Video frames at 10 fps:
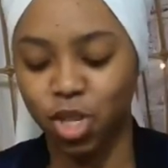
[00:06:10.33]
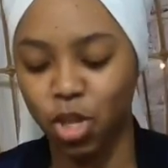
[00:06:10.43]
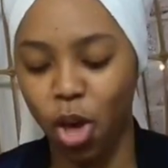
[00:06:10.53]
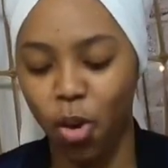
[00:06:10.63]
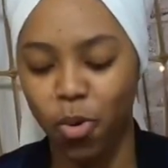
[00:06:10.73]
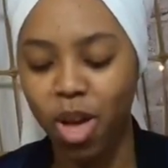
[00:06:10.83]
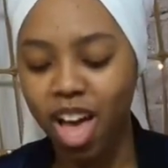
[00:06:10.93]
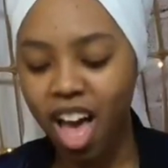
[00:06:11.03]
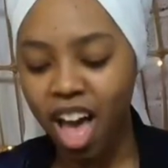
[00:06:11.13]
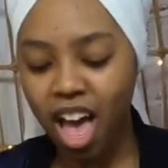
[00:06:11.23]
so
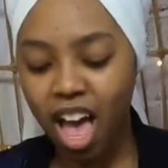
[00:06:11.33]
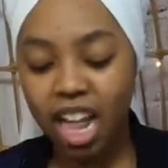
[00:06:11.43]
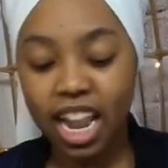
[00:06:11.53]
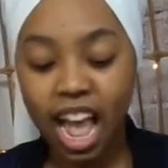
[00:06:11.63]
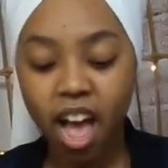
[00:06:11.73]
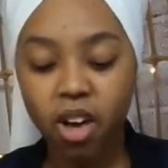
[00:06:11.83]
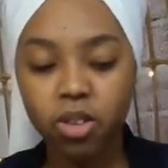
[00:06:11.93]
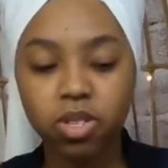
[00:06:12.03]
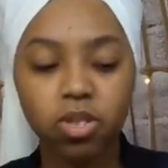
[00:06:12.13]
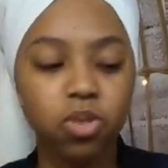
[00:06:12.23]

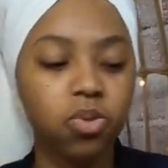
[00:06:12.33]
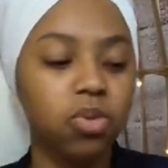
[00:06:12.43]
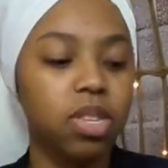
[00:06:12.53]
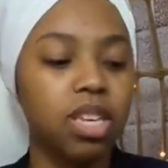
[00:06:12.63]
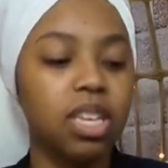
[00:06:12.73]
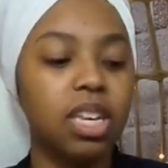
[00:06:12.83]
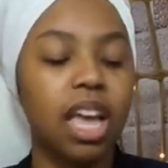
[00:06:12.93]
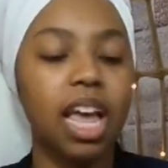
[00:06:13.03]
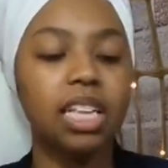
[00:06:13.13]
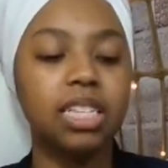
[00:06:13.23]
now to
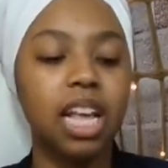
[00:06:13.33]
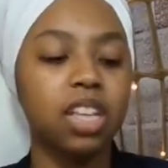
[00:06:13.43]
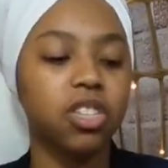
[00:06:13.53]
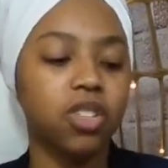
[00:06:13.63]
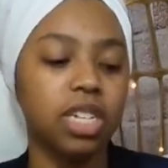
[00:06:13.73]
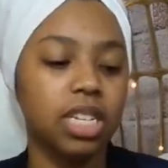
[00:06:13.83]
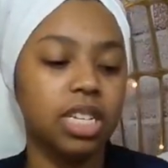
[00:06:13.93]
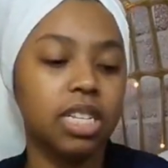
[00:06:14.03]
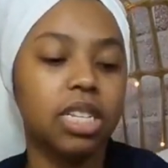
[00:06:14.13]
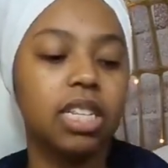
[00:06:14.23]
the
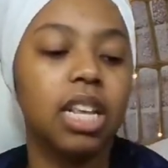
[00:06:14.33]
accessories.